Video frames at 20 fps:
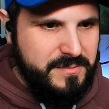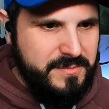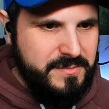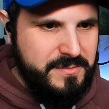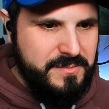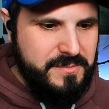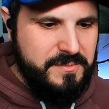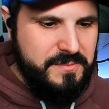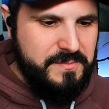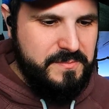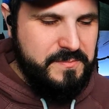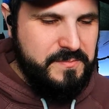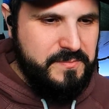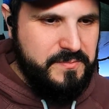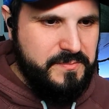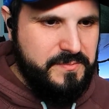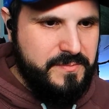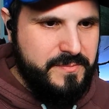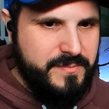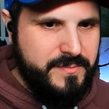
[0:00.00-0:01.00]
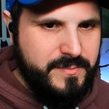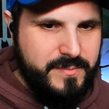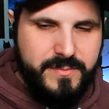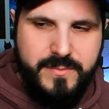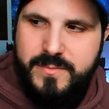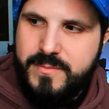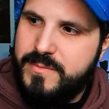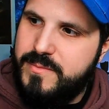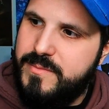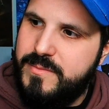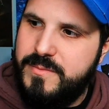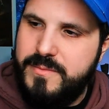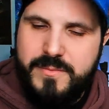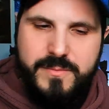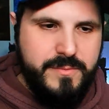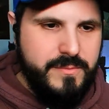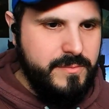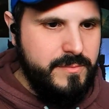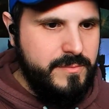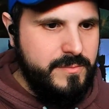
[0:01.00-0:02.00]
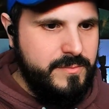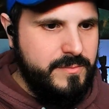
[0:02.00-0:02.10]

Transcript: And uh, that map I gave you?